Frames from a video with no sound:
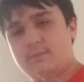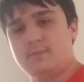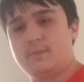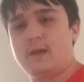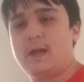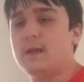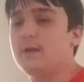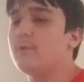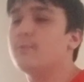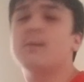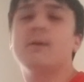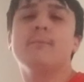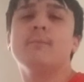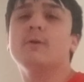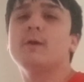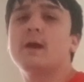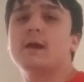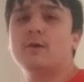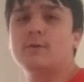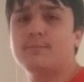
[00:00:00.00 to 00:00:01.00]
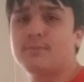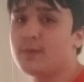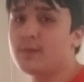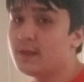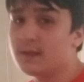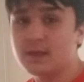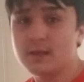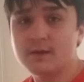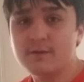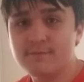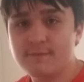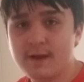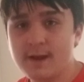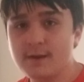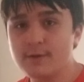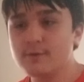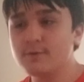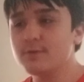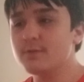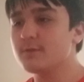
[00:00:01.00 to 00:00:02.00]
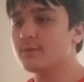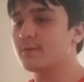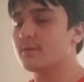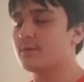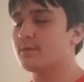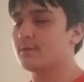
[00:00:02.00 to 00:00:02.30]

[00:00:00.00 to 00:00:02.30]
I don't play King of Fighters.